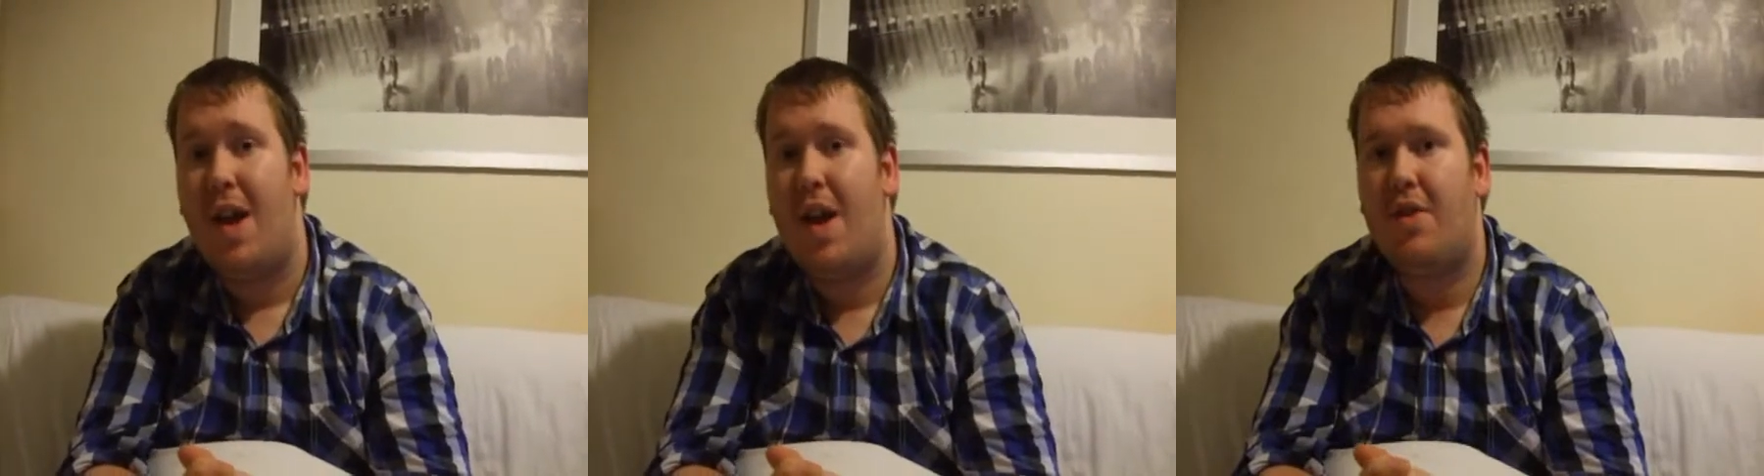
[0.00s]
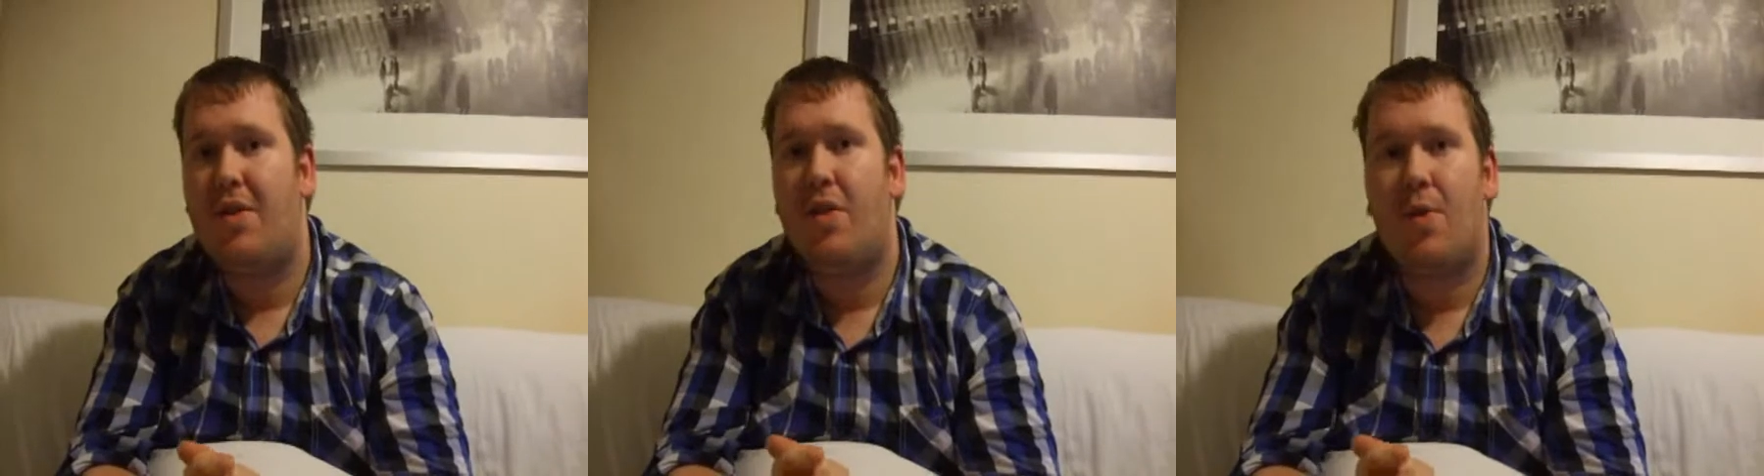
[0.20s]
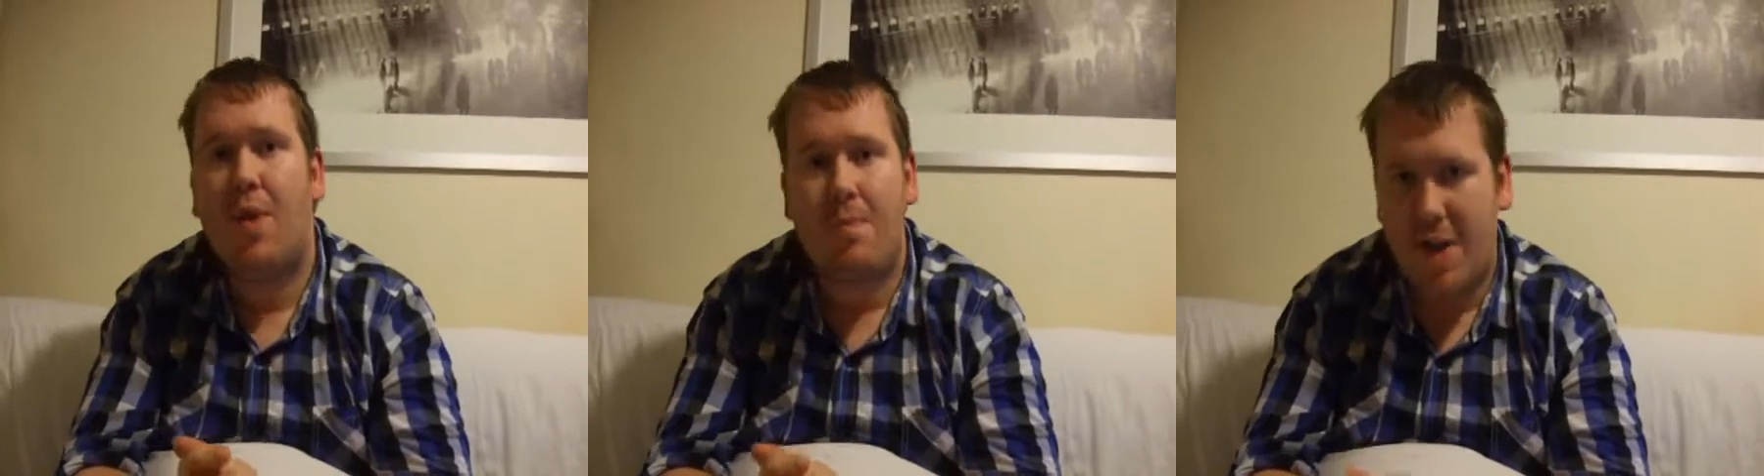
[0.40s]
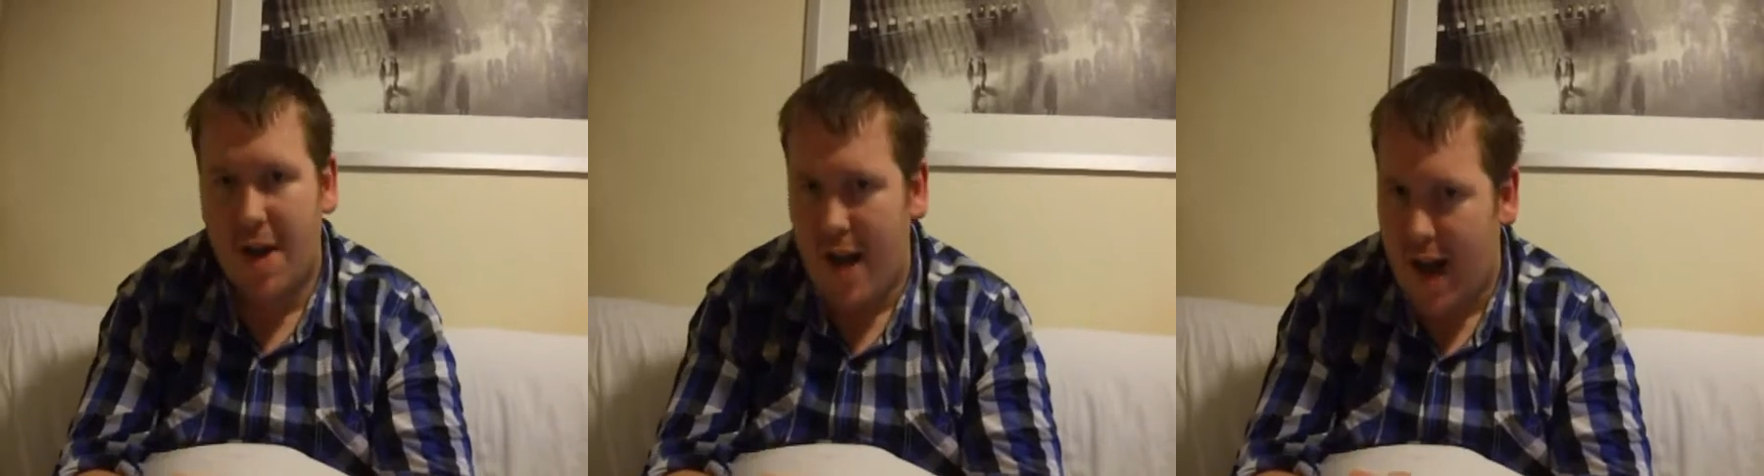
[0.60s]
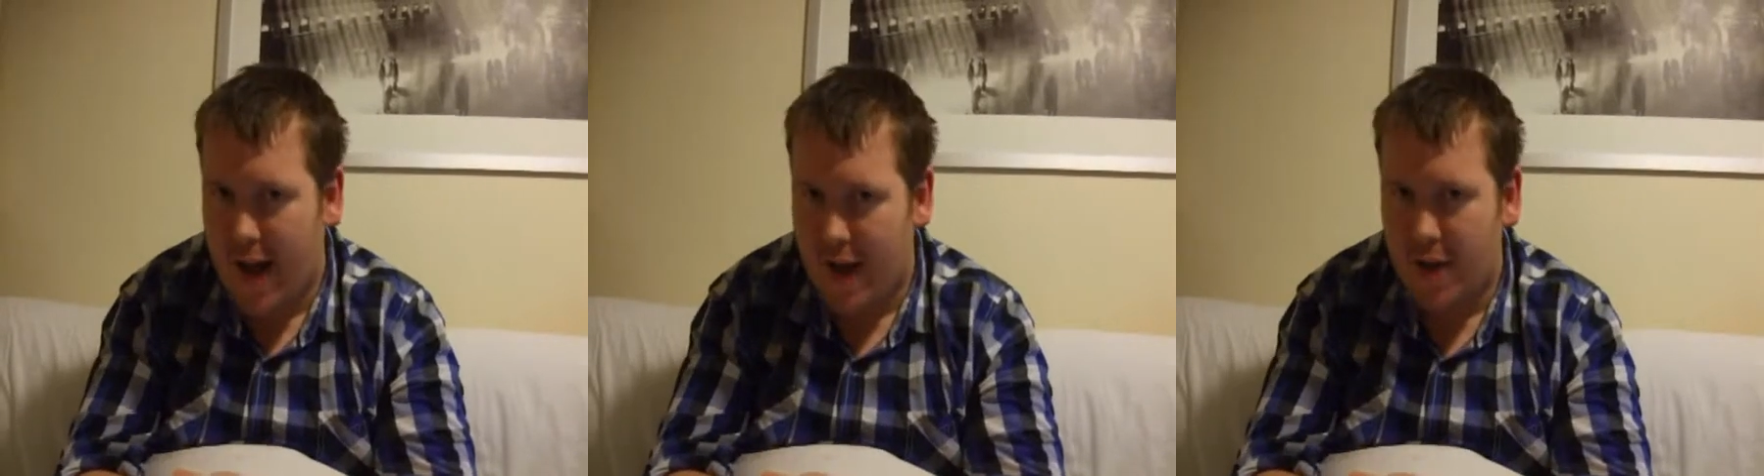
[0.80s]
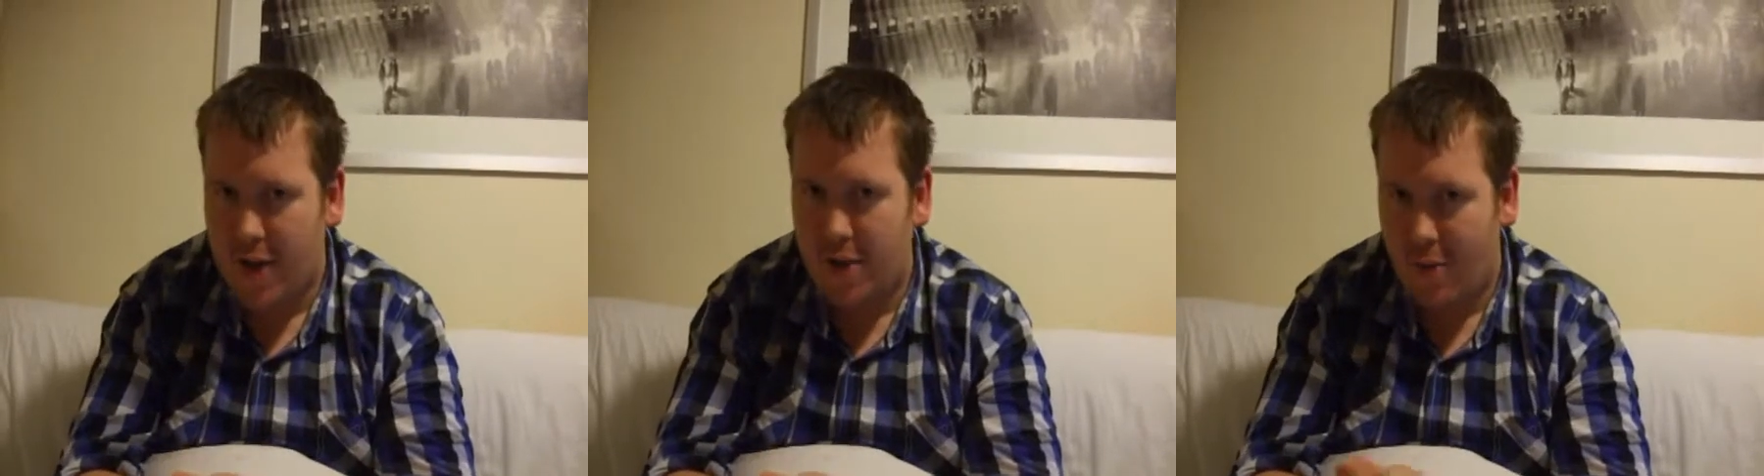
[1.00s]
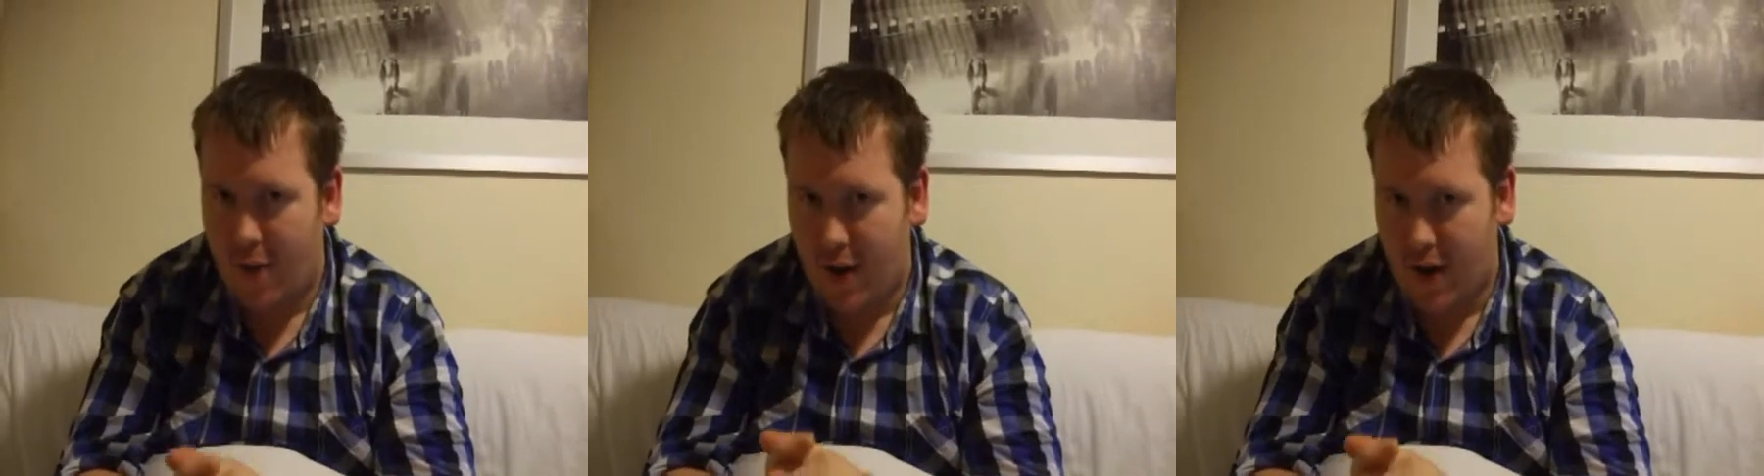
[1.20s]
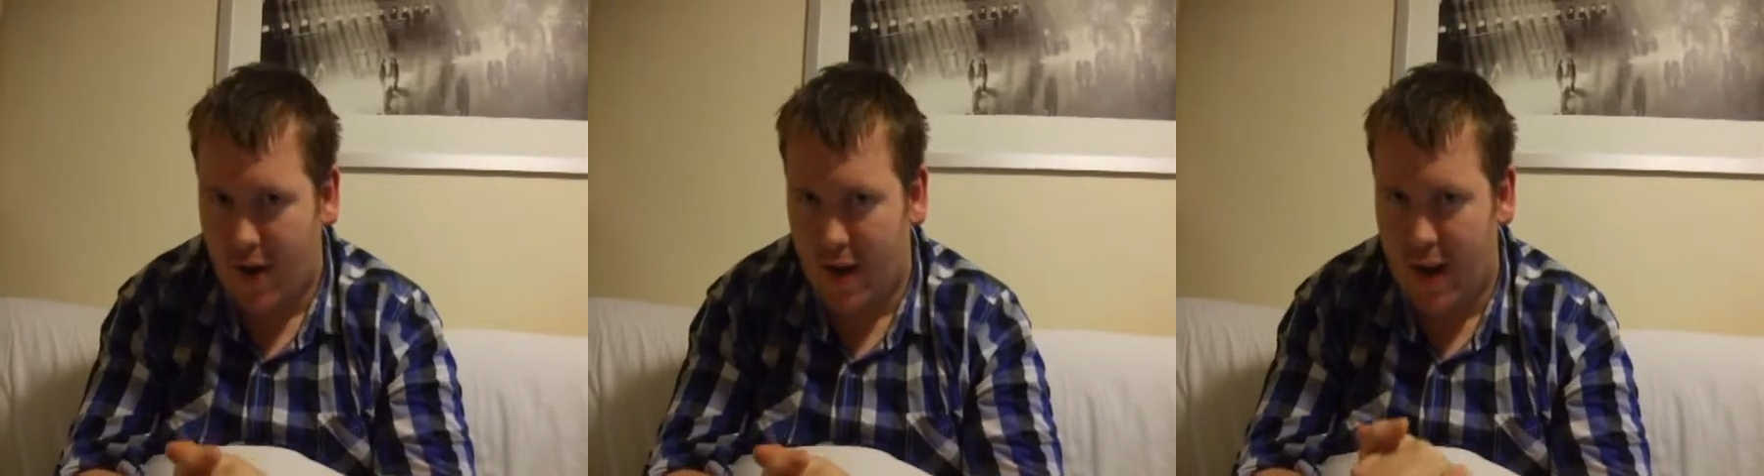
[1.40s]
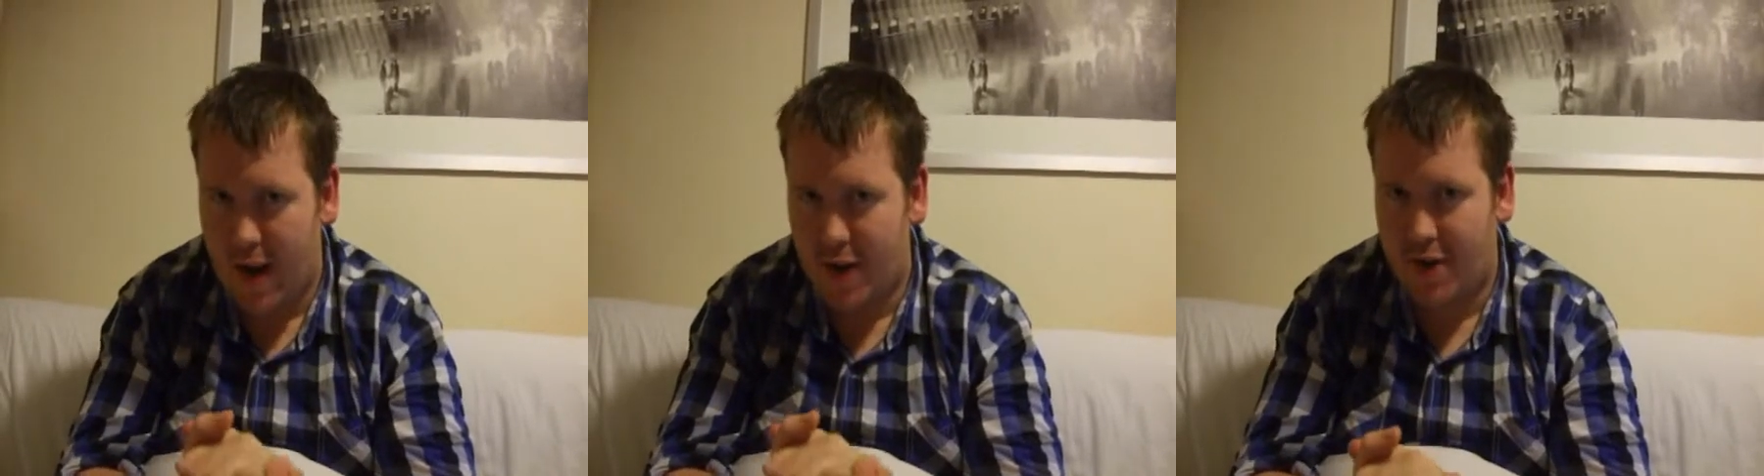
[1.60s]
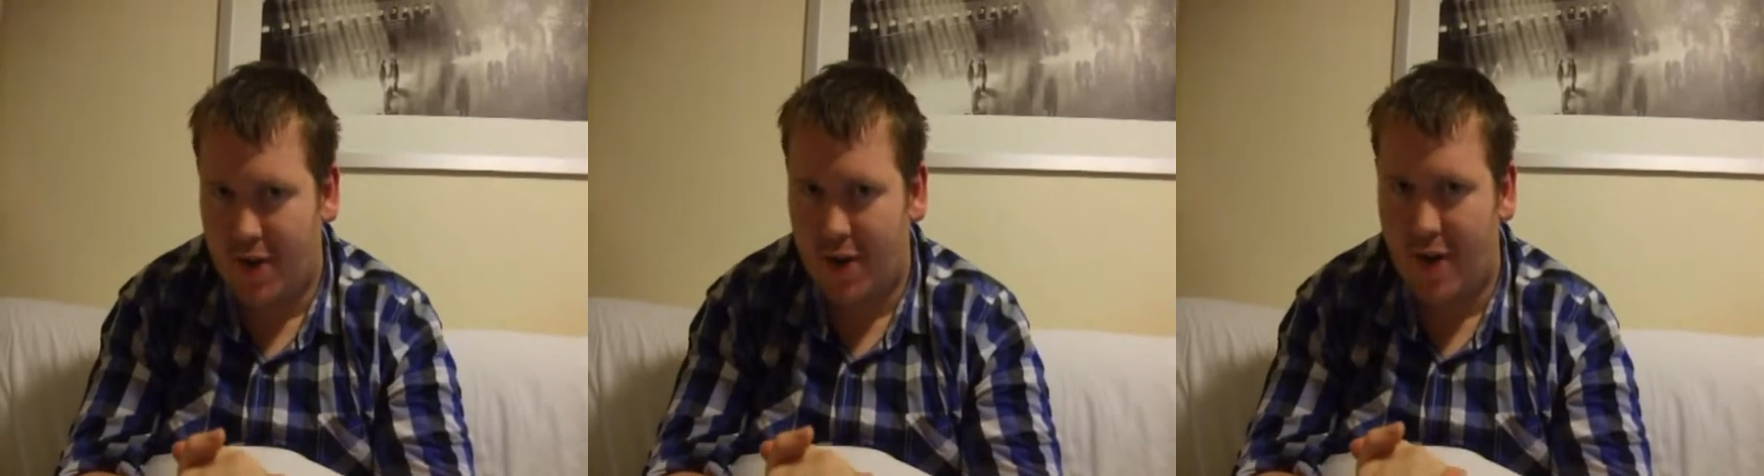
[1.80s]
is that we've been adding to our
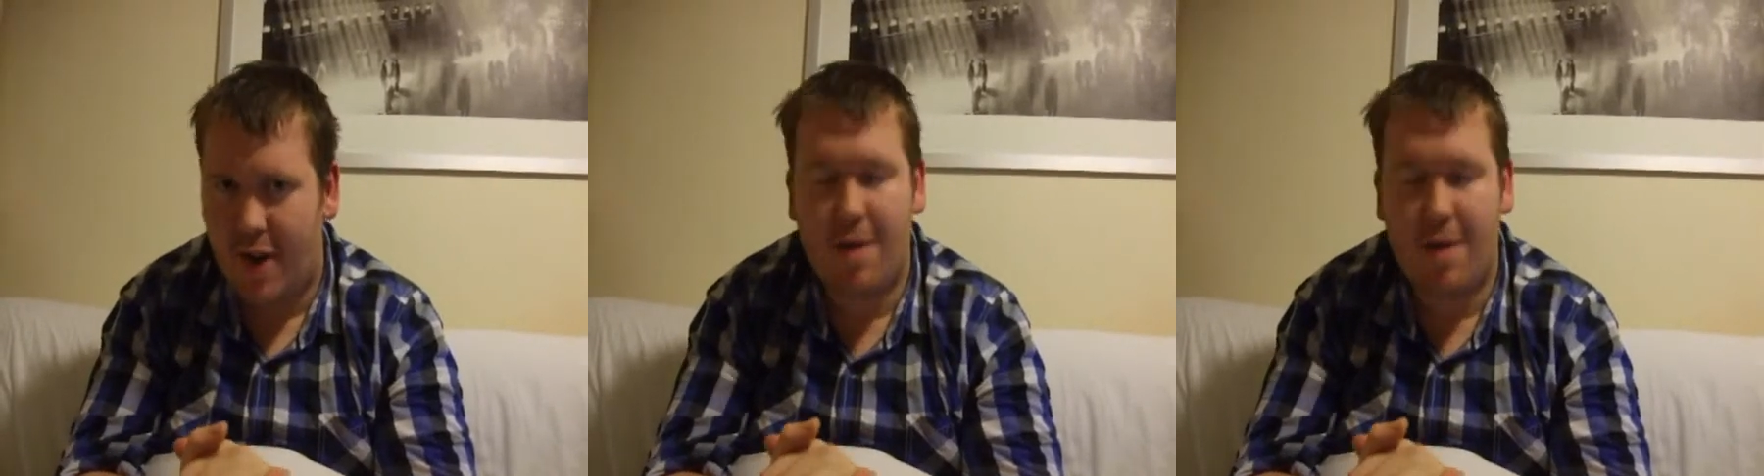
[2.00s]
collection.